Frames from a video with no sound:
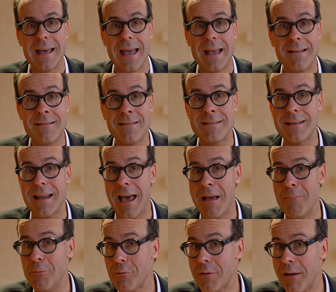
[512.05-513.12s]
And
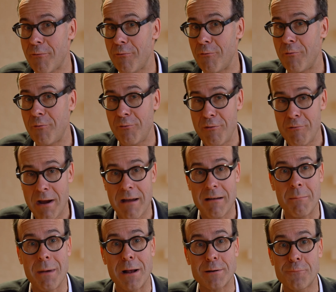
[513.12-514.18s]
I'm looking
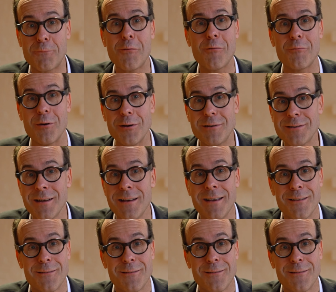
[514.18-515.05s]
very much forward